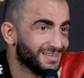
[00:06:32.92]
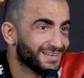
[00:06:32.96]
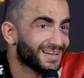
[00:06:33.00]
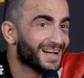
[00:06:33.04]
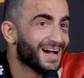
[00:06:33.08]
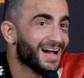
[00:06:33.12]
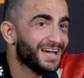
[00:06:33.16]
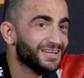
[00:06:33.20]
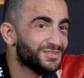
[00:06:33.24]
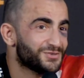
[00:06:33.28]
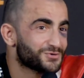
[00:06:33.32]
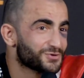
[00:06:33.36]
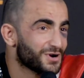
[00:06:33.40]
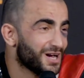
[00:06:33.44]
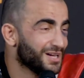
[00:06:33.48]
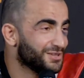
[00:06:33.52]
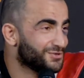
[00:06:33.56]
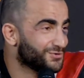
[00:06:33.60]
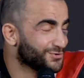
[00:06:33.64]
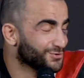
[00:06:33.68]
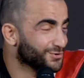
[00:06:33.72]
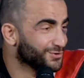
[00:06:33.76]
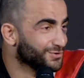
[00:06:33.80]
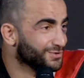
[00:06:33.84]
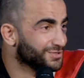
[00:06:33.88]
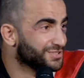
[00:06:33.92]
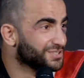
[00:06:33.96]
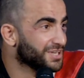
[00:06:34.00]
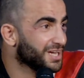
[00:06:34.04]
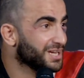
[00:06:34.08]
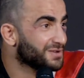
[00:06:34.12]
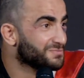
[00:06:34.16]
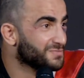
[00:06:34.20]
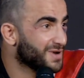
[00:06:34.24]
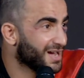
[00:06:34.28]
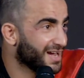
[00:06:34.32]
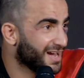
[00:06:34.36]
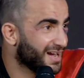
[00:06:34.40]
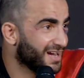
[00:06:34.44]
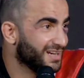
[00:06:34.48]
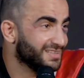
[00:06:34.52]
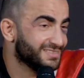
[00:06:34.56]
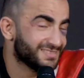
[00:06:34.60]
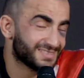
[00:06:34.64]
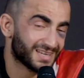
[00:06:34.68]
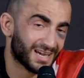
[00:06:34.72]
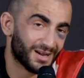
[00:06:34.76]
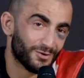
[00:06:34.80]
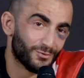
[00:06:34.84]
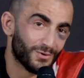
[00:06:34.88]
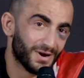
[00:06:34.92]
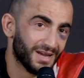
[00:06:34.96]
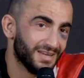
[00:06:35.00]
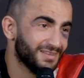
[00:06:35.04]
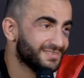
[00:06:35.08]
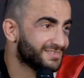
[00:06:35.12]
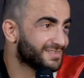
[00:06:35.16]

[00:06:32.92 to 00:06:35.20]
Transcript: a guy tried to shake my hands, I